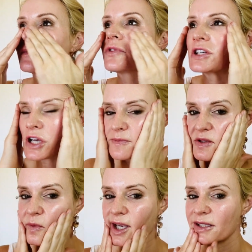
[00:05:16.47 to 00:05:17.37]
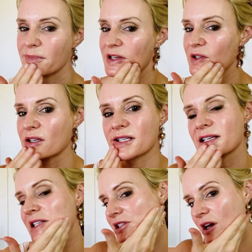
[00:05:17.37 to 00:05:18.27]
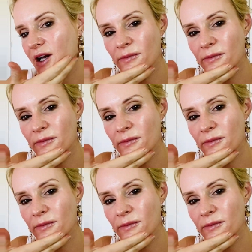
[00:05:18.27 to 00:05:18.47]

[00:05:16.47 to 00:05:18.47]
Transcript: 3 times a week depending on your skin type.